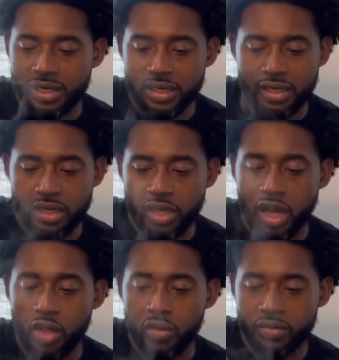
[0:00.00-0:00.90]

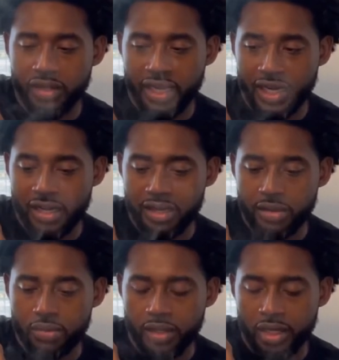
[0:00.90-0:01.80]
Gold there.
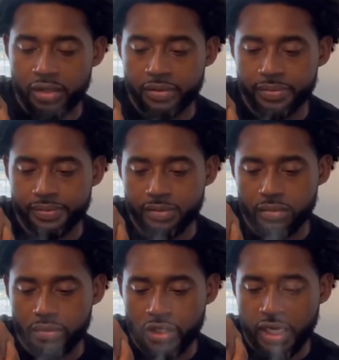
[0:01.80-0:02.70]
Well,
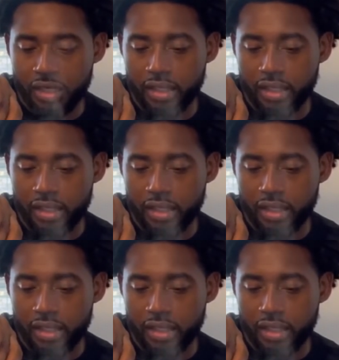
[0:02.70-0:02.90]
technically.